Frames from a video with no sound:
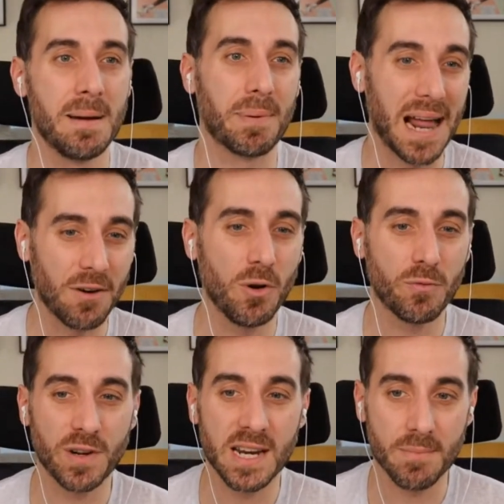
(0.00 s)
But I don't know
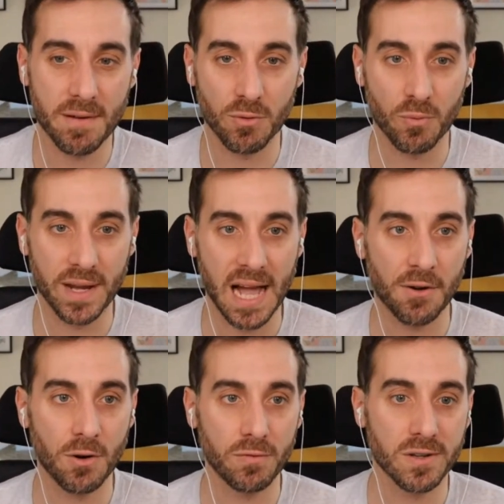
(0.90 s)
if we need them every week. I
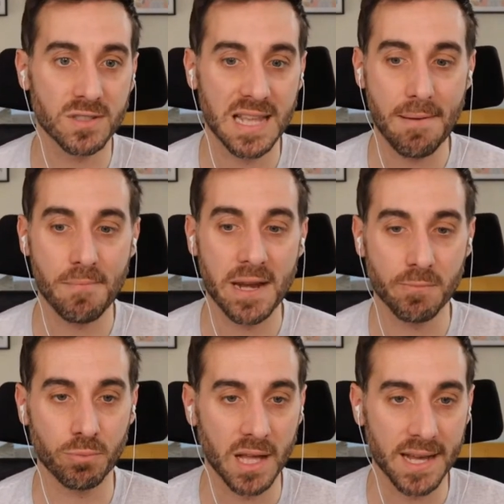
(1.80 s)
don't know if there's that many
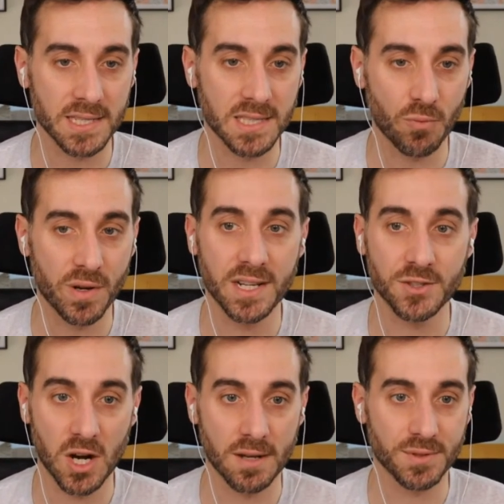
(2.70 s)
plays that we need
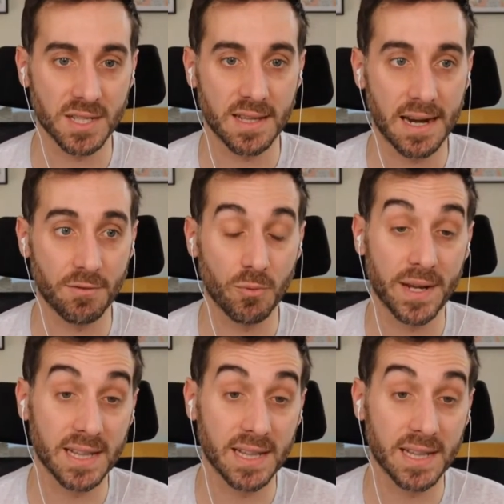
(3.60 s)
drops like that every week,